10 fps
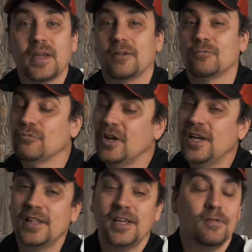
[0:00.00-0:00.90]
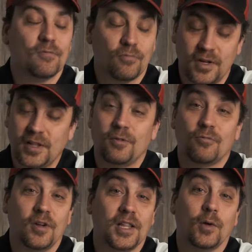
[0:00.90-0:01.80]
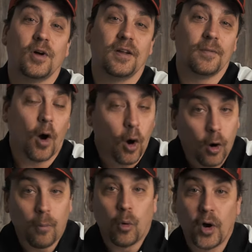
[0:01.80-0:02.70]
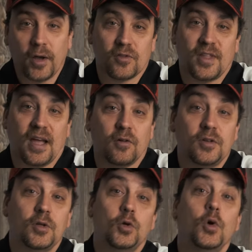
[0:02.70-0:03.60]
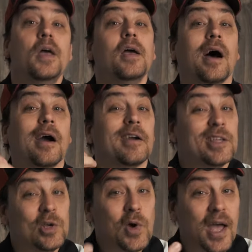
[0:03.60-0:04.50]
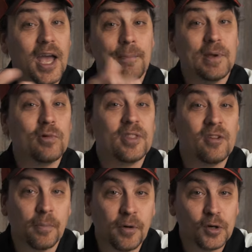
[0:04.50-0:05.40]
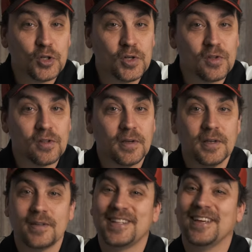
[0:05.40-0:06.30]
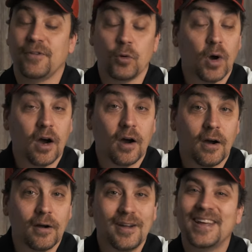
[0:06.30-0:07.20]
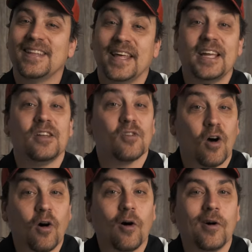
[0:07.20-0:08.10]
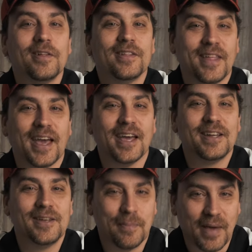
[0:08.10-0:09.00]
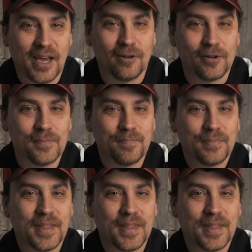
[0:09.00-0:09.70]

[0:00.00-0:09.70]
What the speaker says: And really, really, really, what it all boils down to, are you happy with your purchase? If you are, that is all that matters.